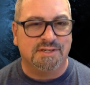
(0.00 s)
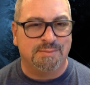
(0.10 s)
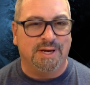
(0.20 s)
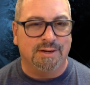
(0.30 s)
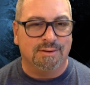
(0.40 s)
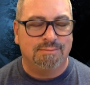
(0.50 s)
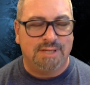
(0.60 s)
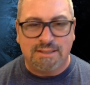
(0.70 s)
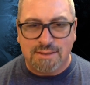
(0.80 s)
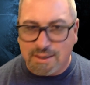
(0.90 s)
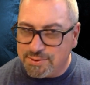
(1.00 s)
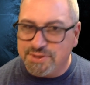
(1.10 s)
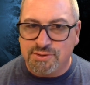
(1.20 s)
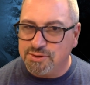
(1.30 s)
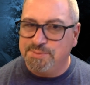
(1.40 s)
is better. That's not
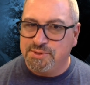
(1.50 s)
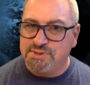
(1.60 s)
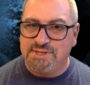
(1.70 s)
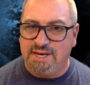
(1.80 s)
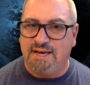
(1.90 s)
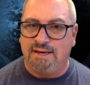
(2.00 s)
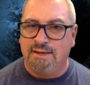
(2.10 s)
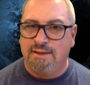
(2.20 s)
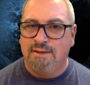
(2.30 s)
what the scriptures say.